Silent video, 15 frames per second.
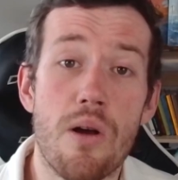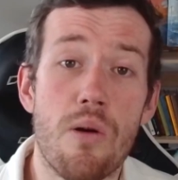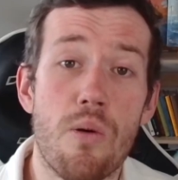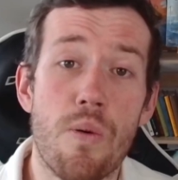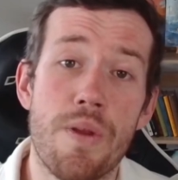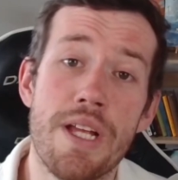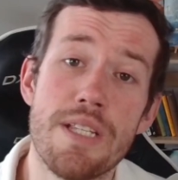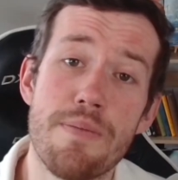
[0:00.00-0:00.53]

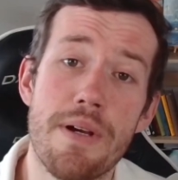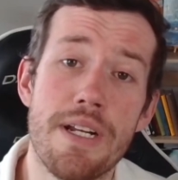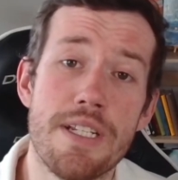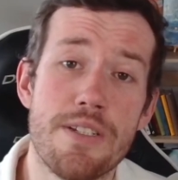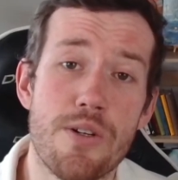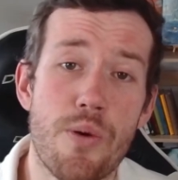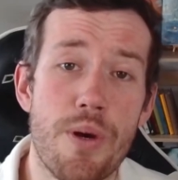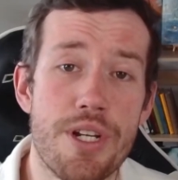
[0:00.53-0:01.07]
Well, that's my list
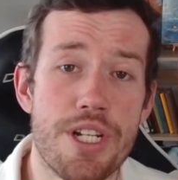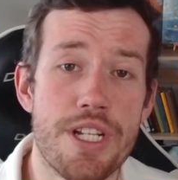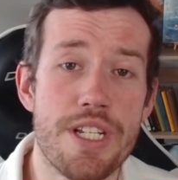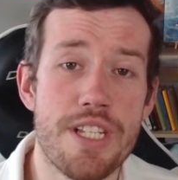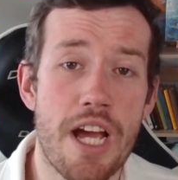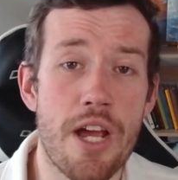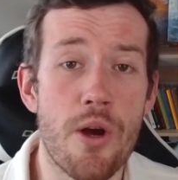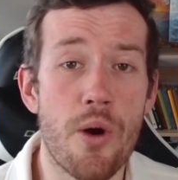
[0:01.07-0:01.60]
of questions
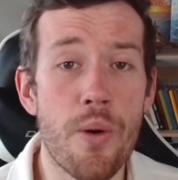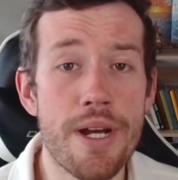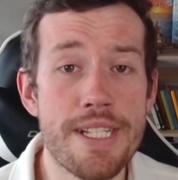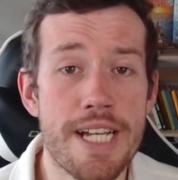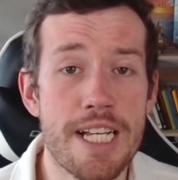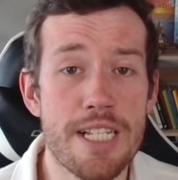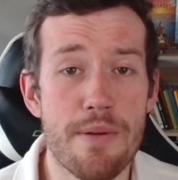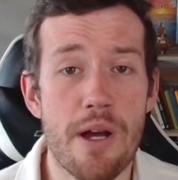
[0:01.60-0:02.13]
I always
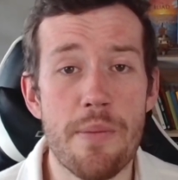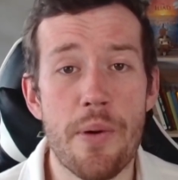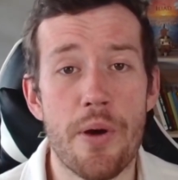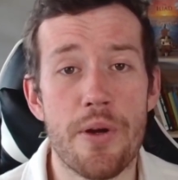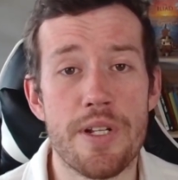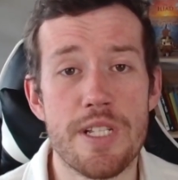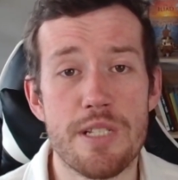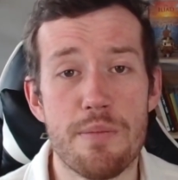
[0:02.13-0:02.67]
ask my
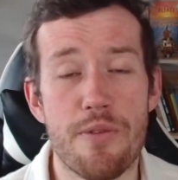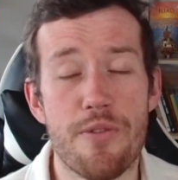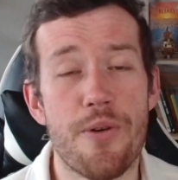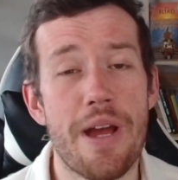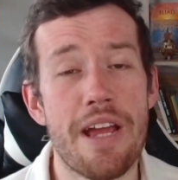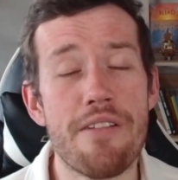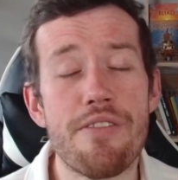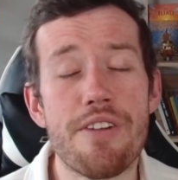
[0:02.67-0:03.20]
opponents before
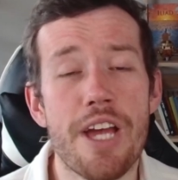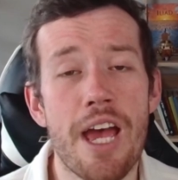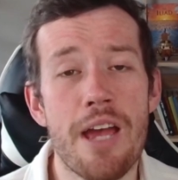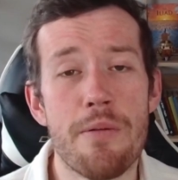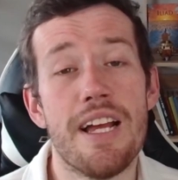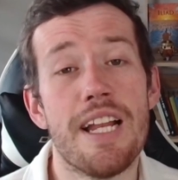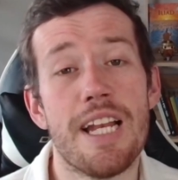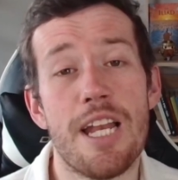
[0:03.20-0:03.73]
every
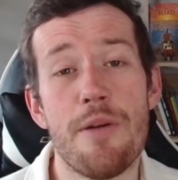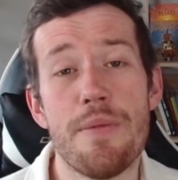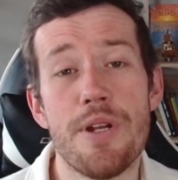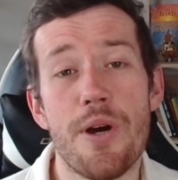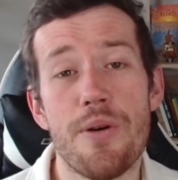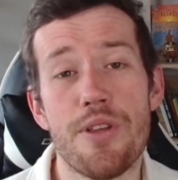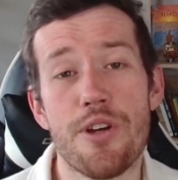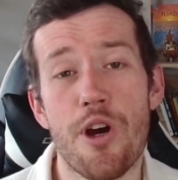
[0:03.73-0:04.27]
game. Let me
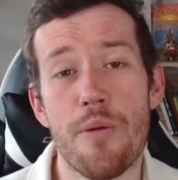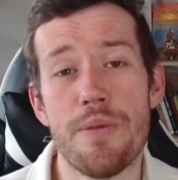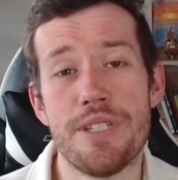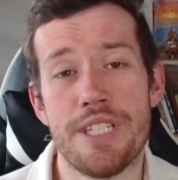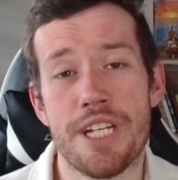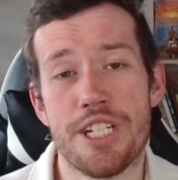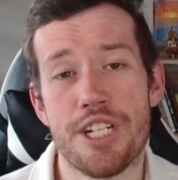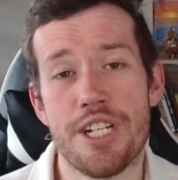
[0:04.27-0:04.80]
know in the comment
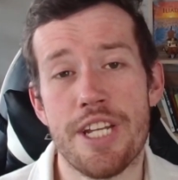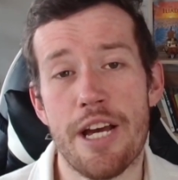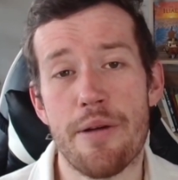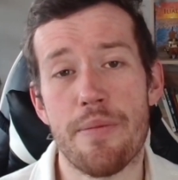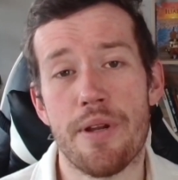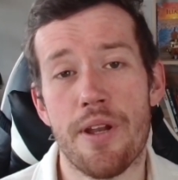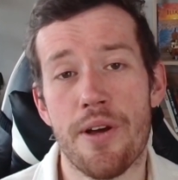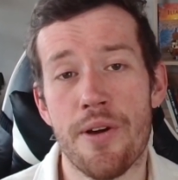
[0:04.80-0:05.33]
section down
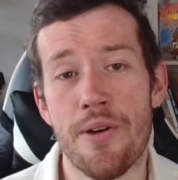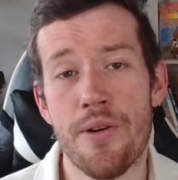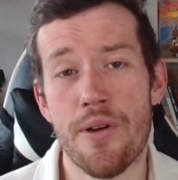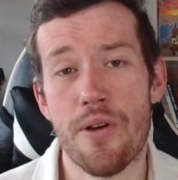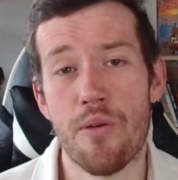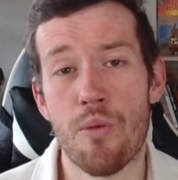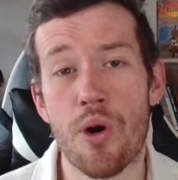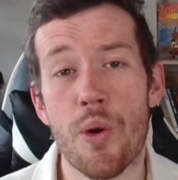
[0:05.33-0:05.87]
below
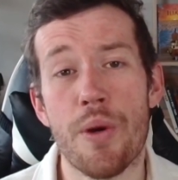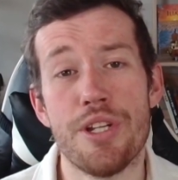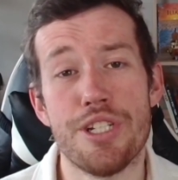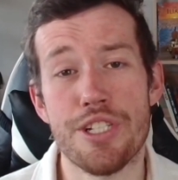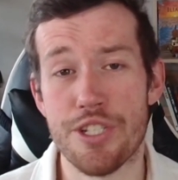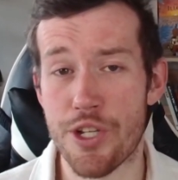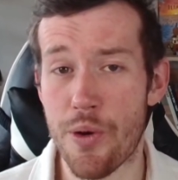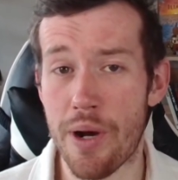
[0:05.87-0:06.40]
what
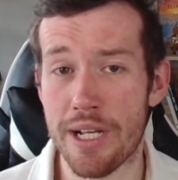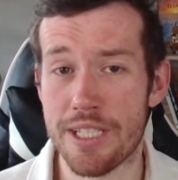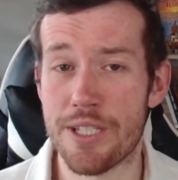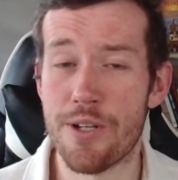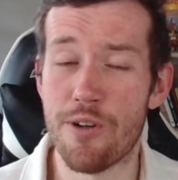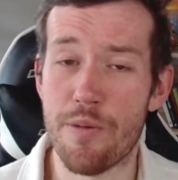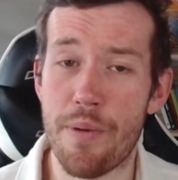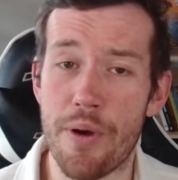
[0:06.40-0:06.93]
questions you ask
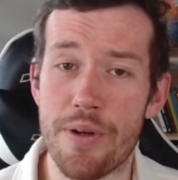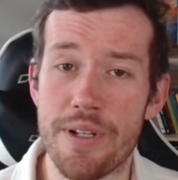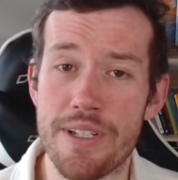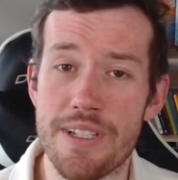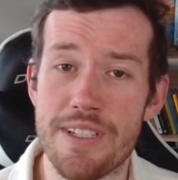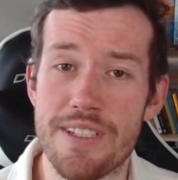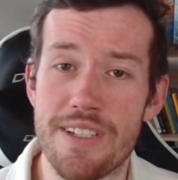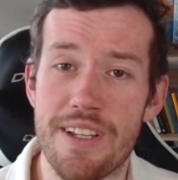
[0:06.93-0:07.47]
your
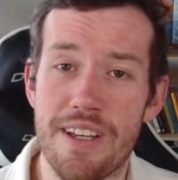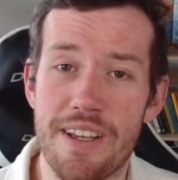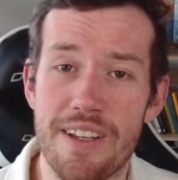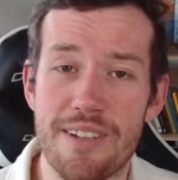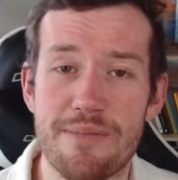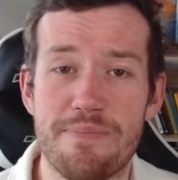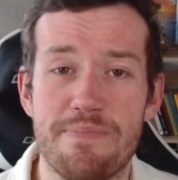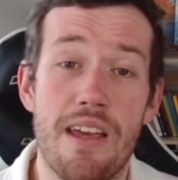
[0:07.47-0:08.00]
opponents.
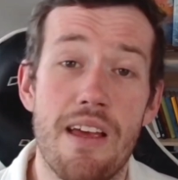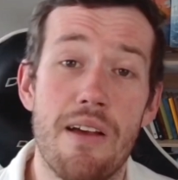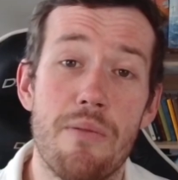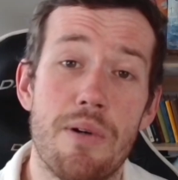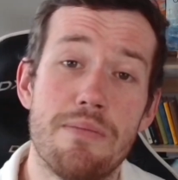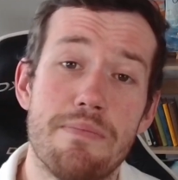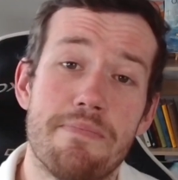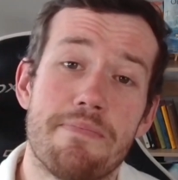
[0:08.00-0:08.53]

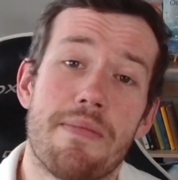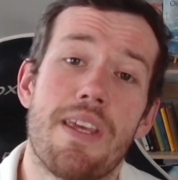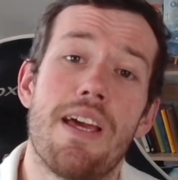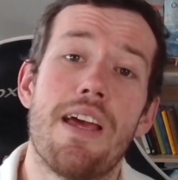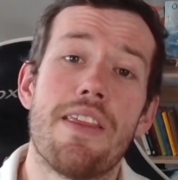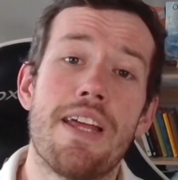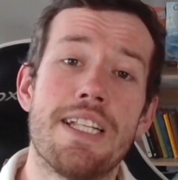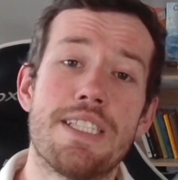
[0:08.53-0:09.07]
Well,
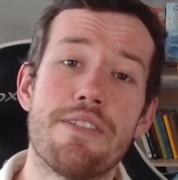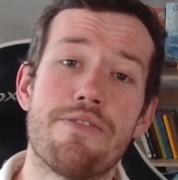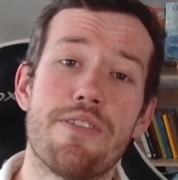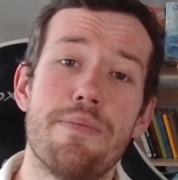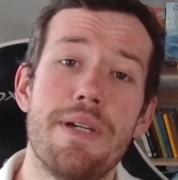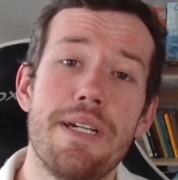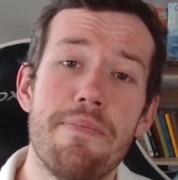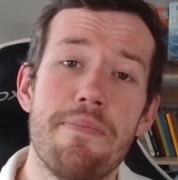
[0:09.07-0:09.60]
that's it from
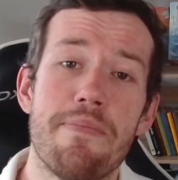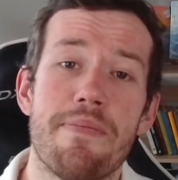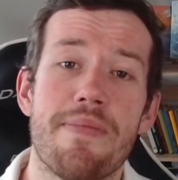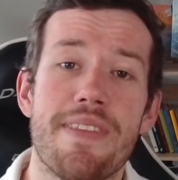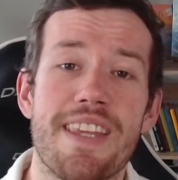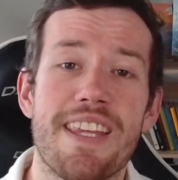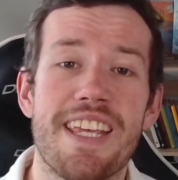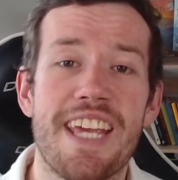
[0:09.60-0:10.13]
me.
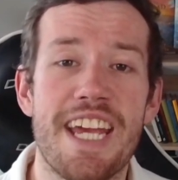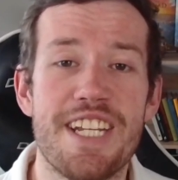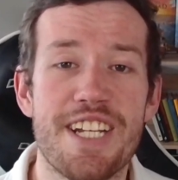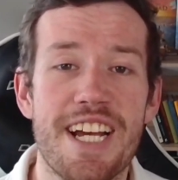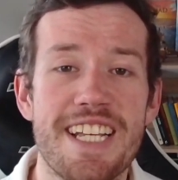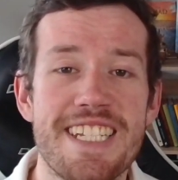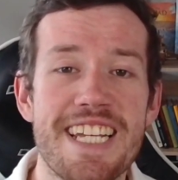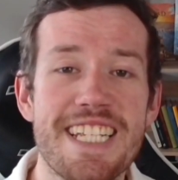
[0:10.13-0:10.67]
Catch you
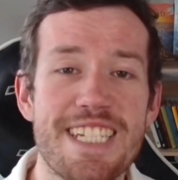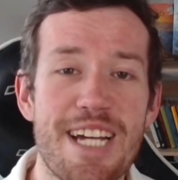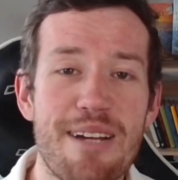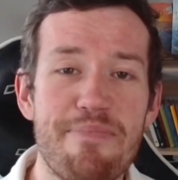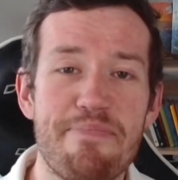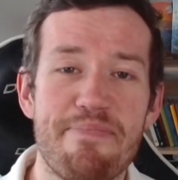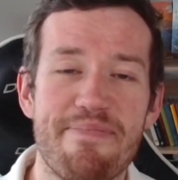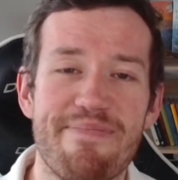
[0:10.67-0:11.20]
guys next
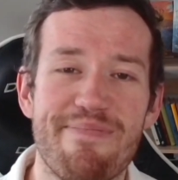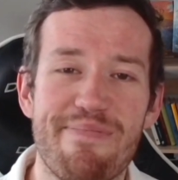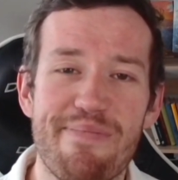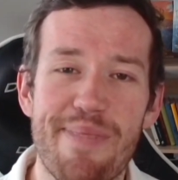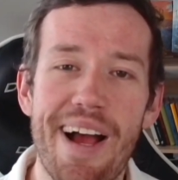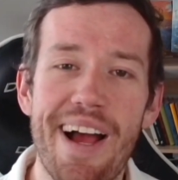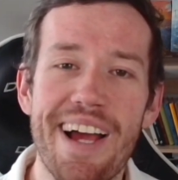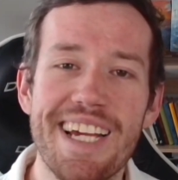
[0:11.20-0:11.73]
time.
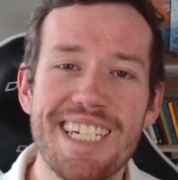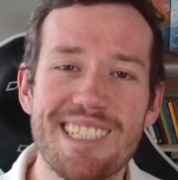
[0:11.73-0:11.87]
Bye.